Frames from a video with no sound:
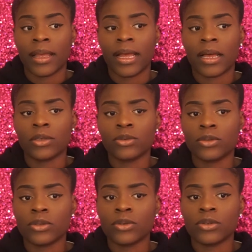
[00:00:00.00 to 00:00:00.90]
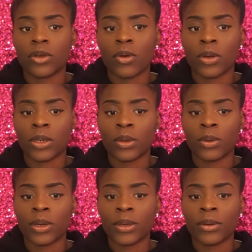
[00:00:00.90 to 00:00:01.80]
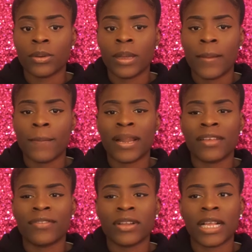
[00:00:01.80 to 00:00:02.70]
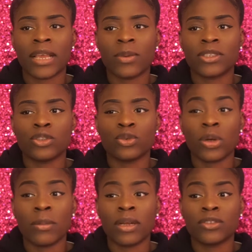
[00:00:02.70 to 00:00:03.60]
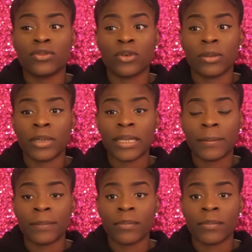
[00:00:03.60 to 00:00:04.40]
I used to use the coconut oil, but I felt like it wasn't doing much for me.